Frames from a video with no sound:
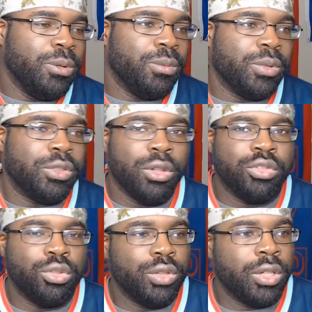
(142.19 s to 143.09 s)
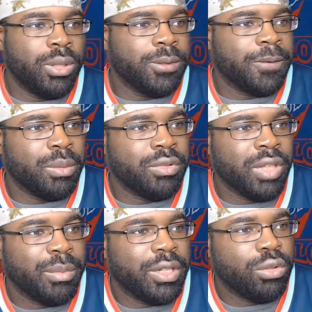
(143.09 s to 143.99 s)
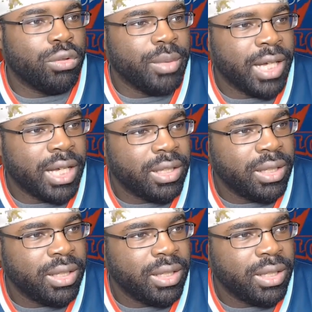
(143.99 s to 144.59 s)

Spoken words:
with those two goals from Dominik Kubalik,